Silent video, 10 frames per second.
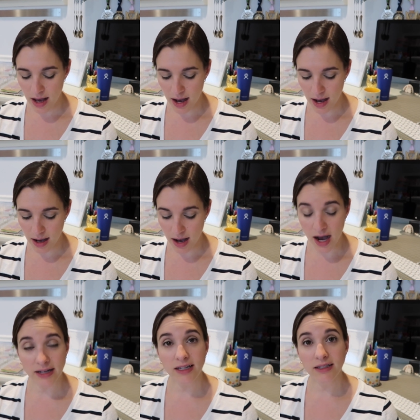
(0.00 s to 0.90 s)
Uh,
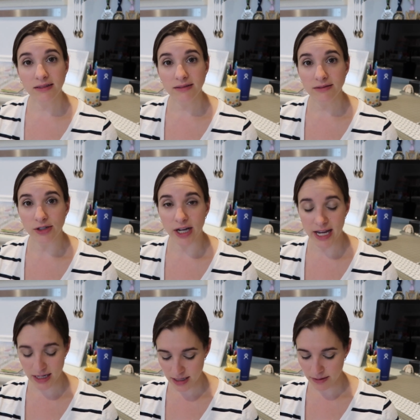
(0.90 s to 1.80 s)
Anna, or
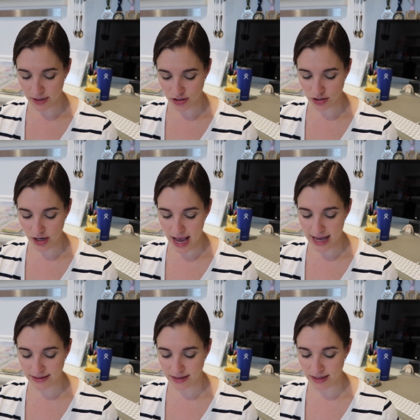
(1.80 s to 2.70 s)
Anna, I'm not sure,
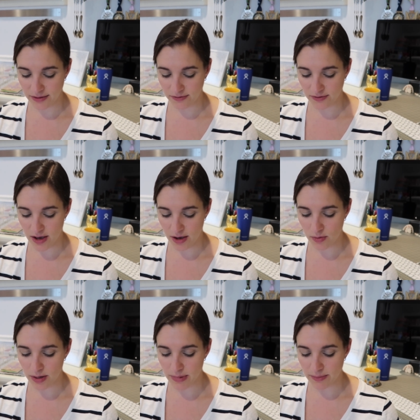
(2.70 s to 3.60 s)
asks if uh,
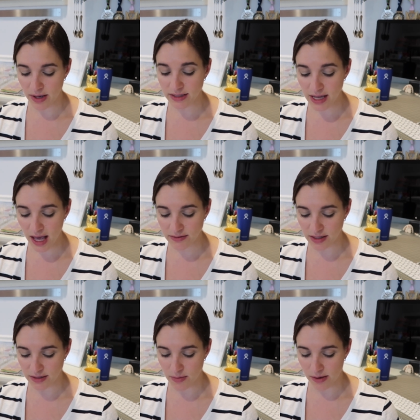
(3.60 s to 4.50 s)
what my
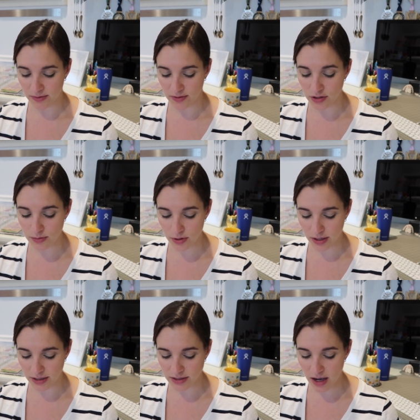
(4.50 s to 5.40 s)
must-haves as a mom of a
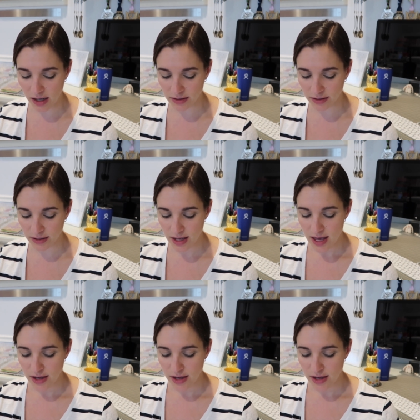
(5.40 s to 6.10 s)
newborn and a toddler.